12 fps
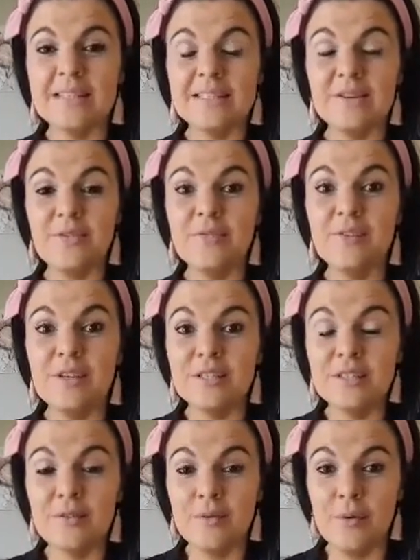So
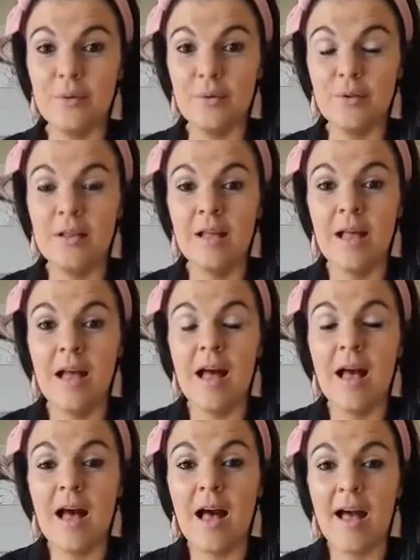first of all,
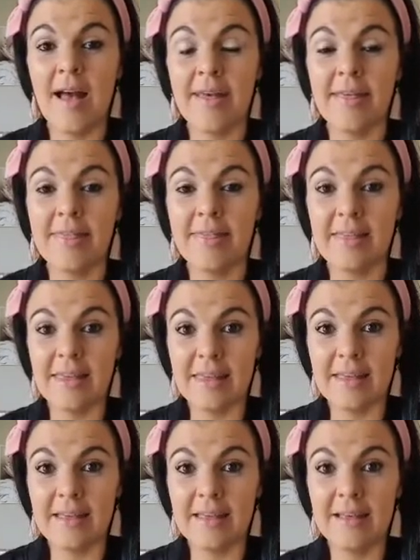I
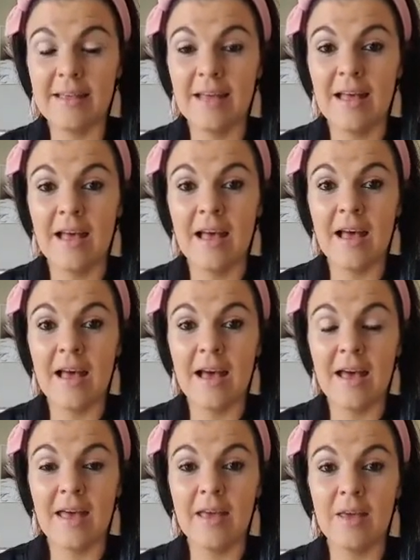think
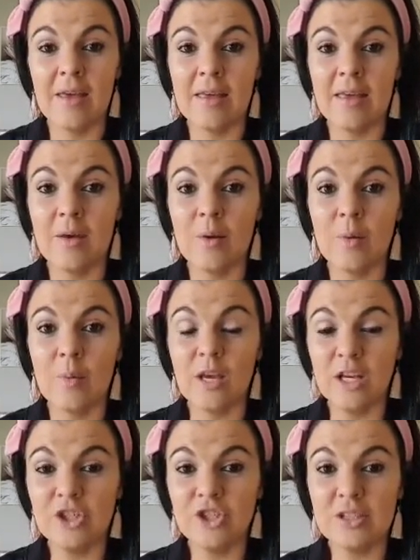I
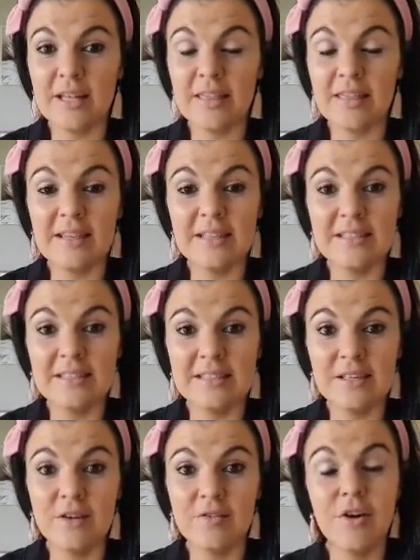wish that
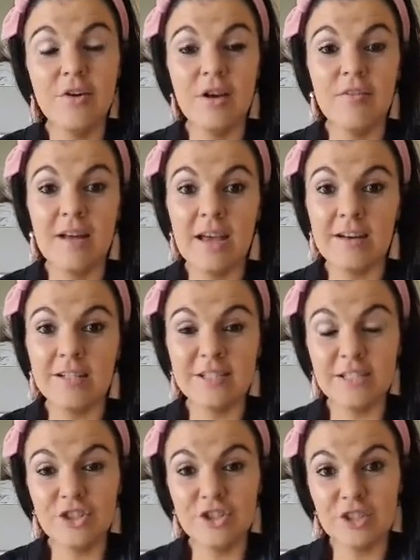this
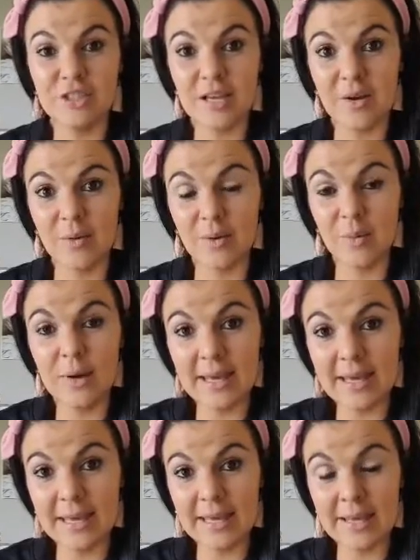coronavirus can just go
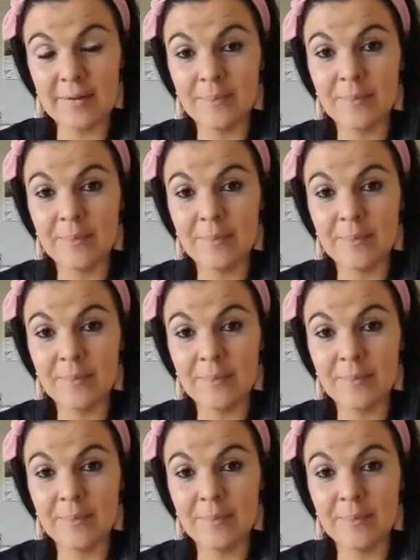away,